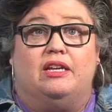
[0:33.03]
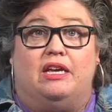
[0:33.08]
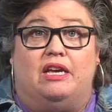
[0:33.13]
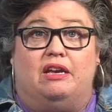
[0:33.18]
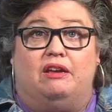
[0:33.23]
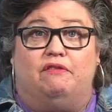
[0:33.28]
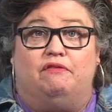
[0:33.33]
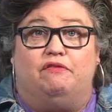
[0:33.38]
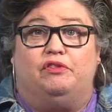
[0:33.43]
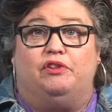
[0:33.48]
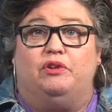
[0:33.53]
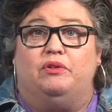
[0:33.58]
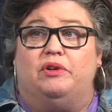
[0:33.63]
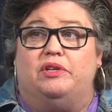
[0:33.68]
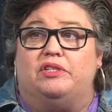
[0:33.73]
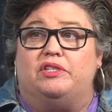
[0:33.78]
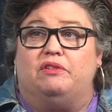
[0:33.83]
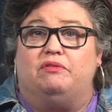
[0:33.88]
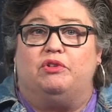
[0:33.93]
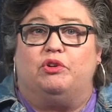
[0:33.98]
the
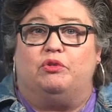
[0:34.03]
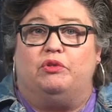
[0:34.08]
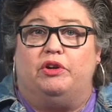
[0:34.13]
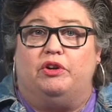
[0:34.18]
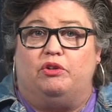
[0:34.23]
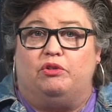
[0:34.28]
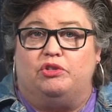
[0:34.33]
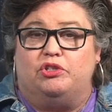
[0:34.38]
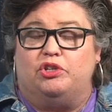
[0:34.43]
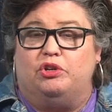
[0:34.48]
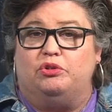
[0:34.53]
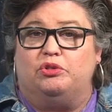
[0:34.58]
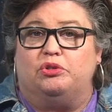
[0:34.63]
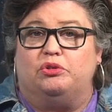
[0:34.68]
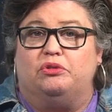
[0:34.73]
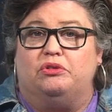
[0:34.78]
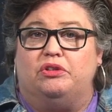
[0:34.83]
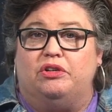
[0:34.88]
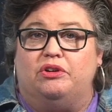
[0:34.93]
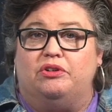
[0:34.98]
influence of the critical
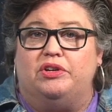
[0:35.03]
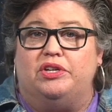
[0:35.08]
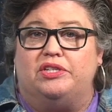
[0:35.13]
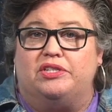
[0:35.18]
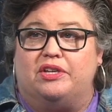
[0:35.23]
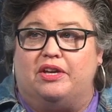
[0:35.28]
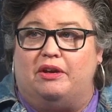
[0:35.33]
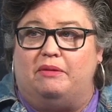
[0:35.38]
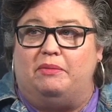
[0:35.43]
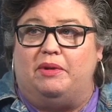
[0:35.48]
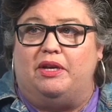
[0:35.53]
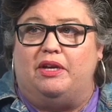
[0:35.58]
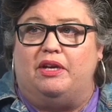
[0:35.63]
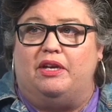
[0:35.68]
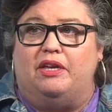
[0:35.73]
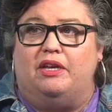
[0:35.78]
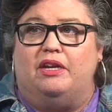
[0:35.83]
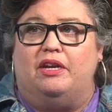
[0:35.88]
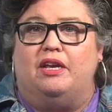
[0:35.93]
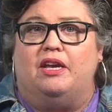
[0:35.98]
social theories coming
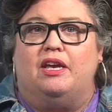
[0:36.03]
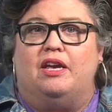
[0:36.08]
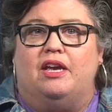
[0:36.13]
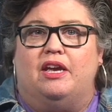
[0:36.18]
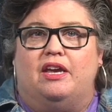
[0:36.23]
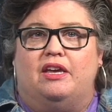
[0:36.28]
in